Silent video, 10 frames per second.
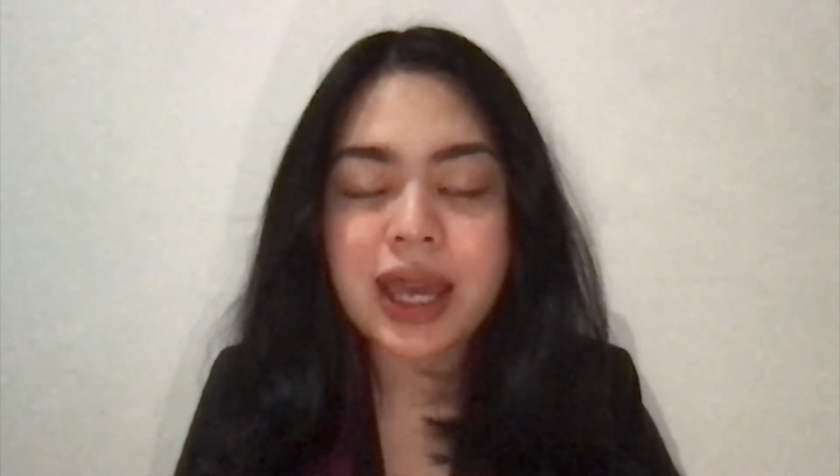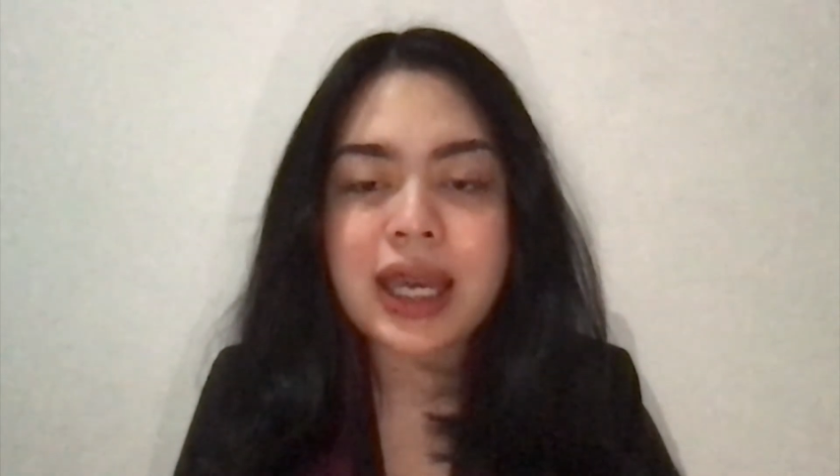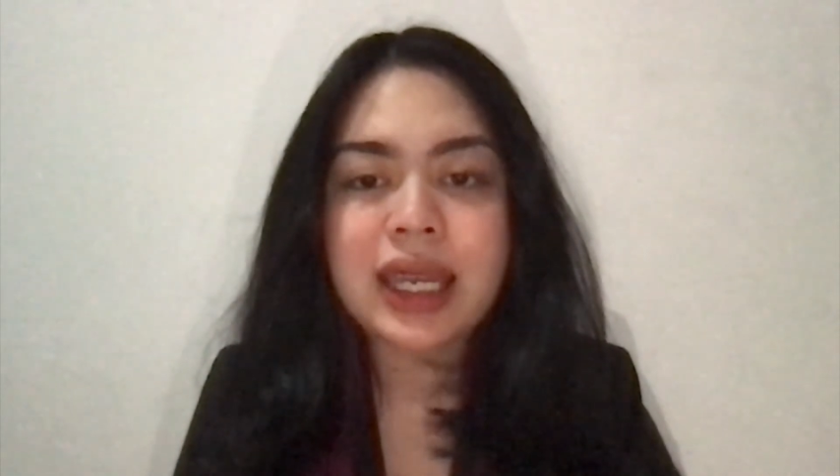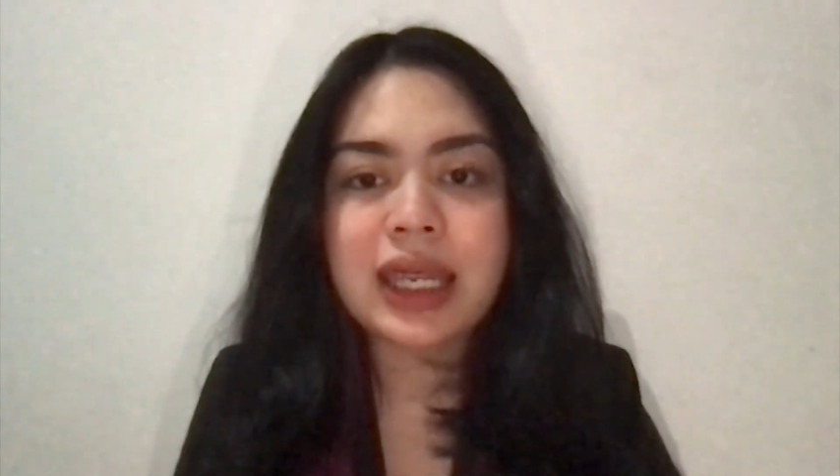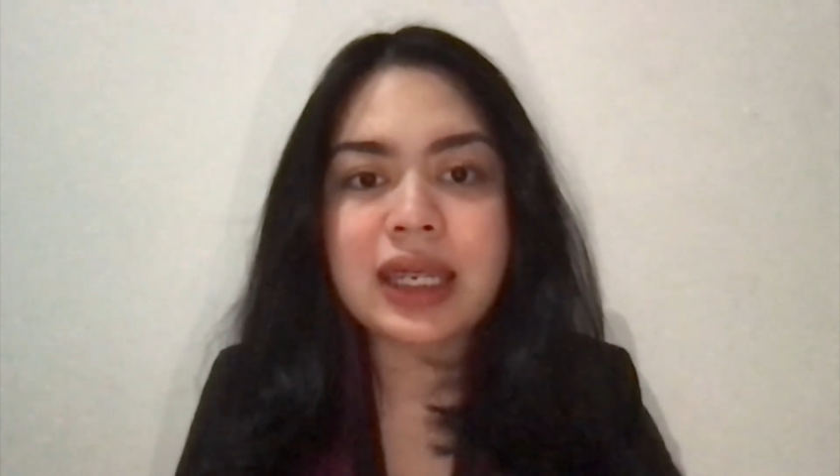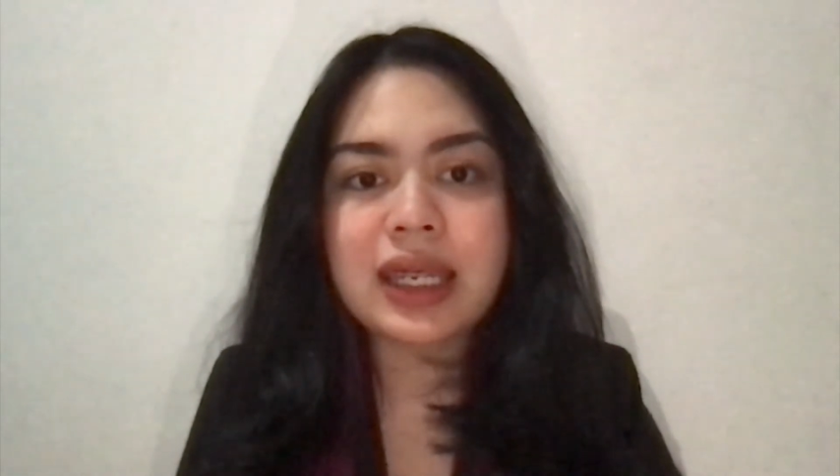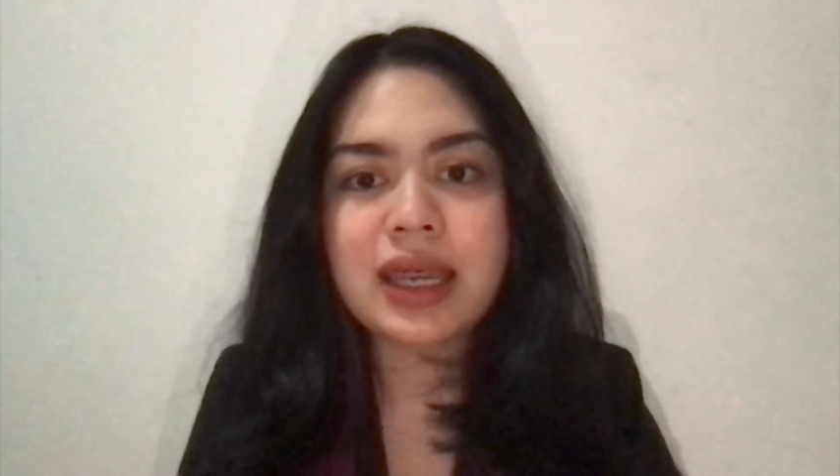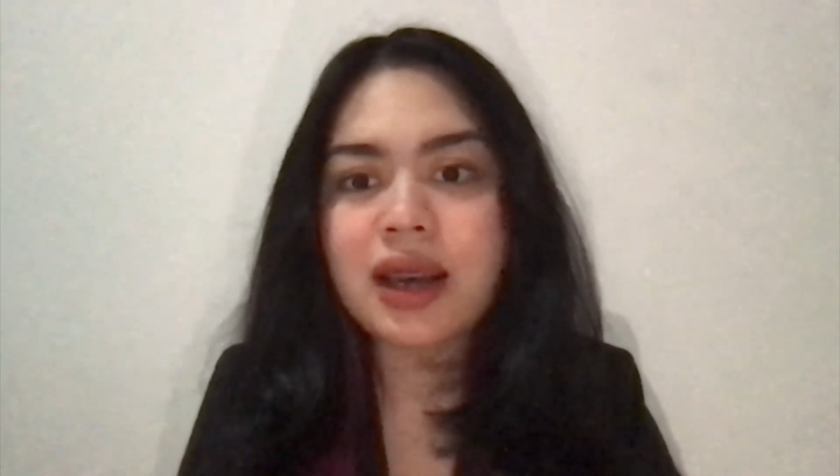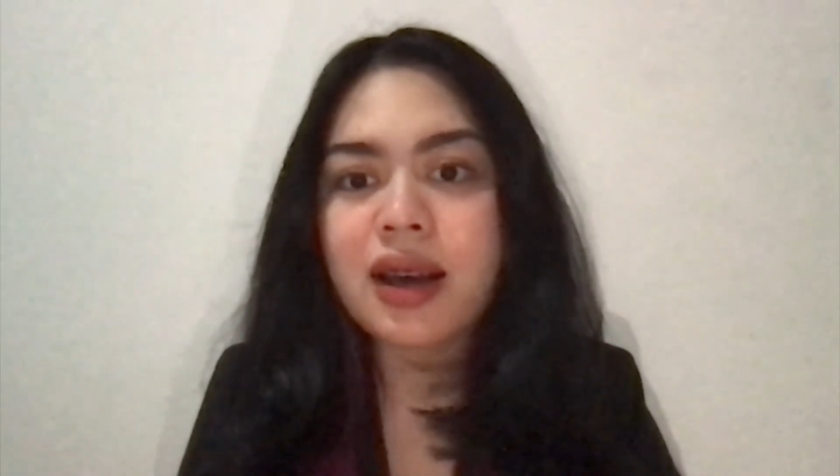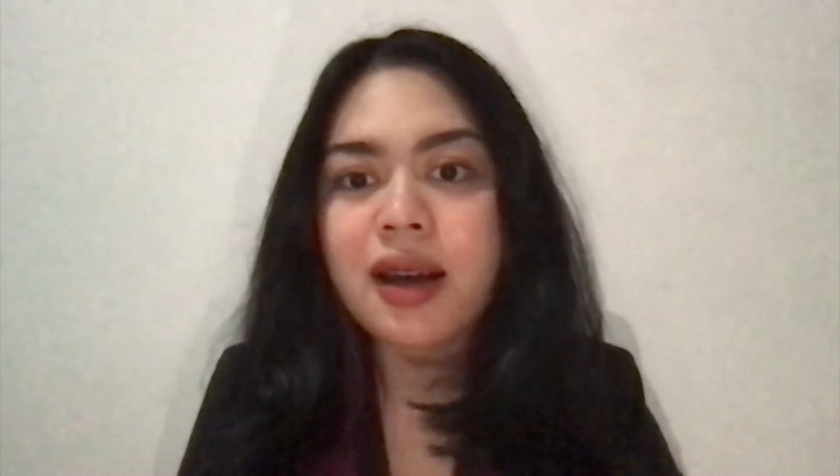
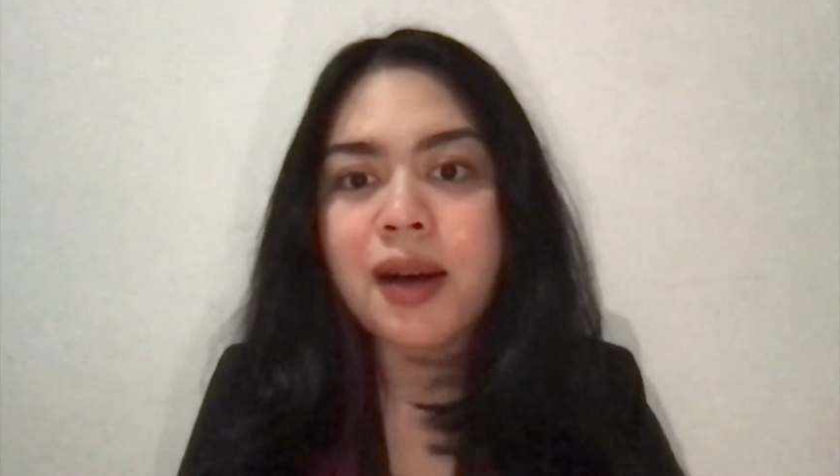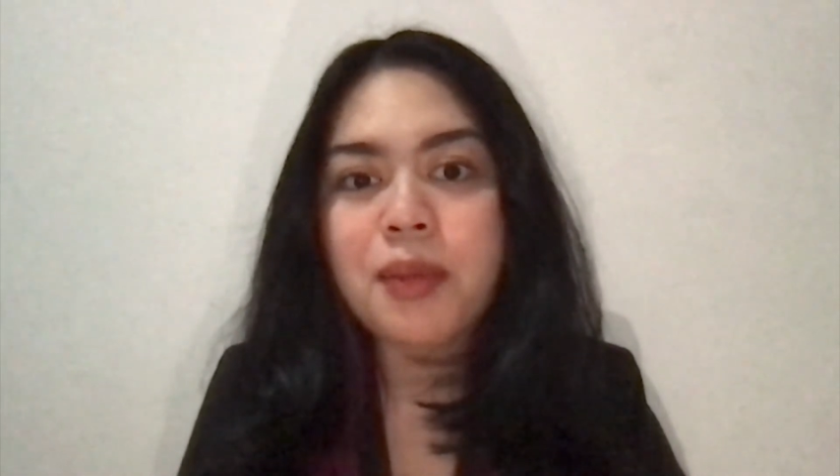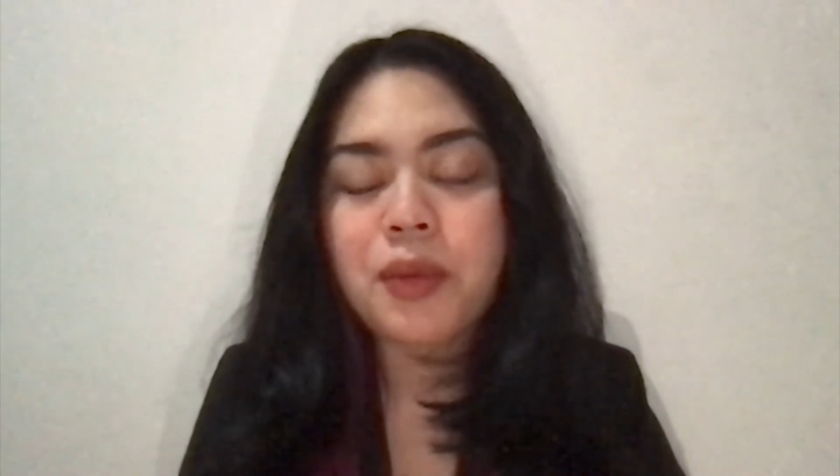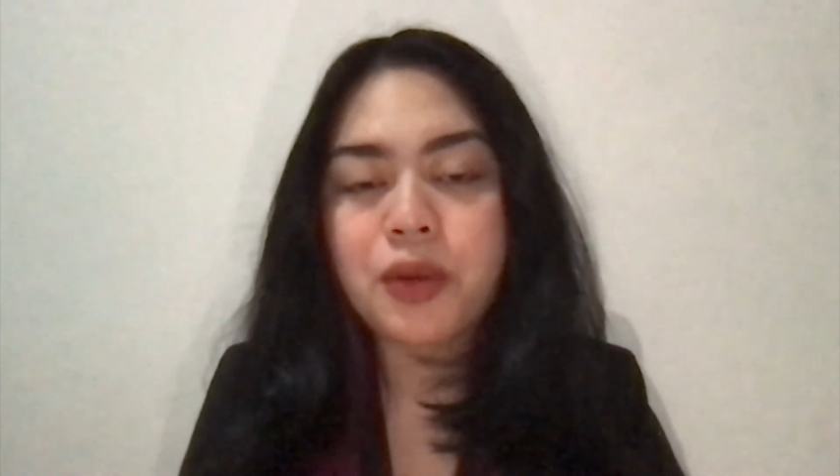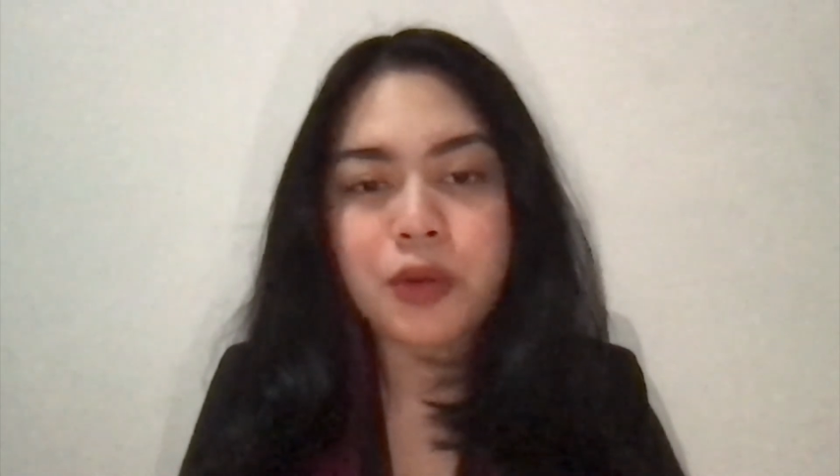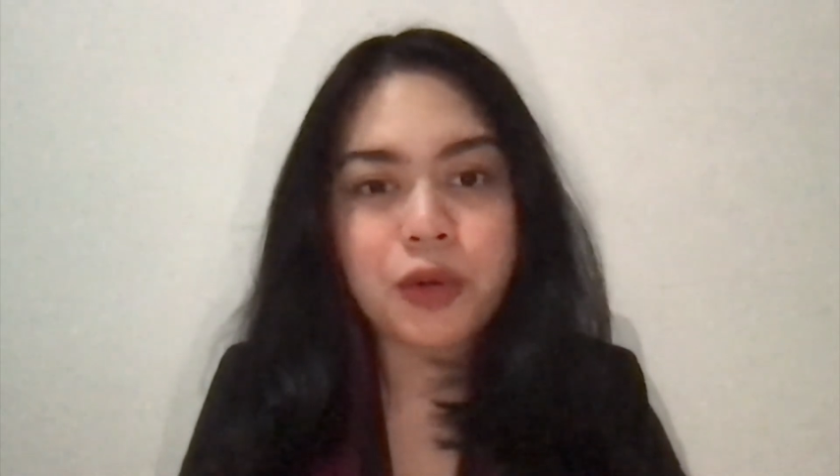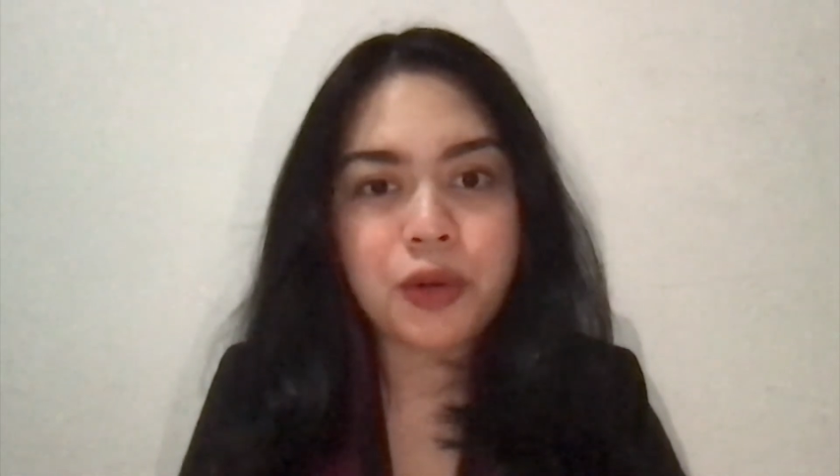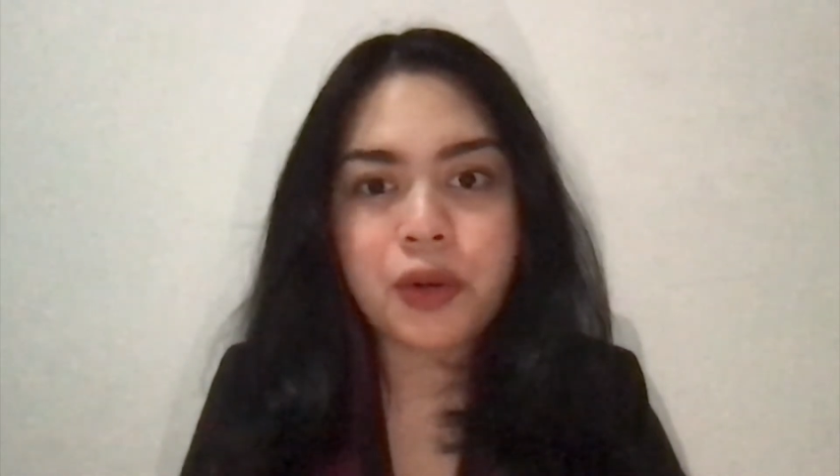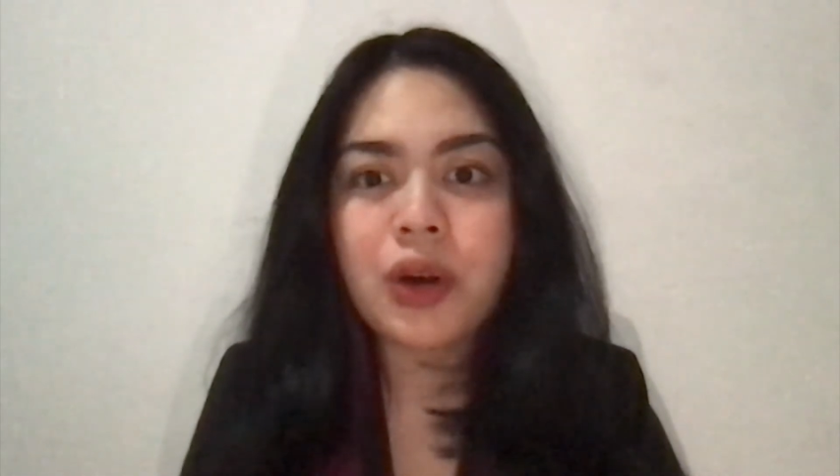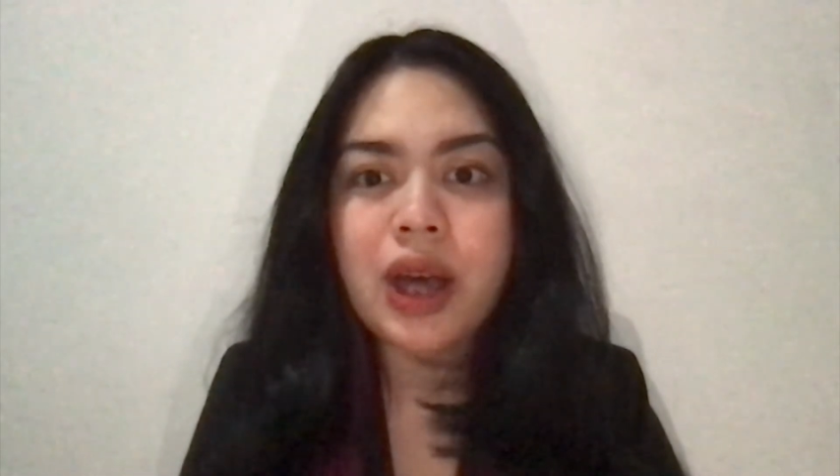India, Morocco,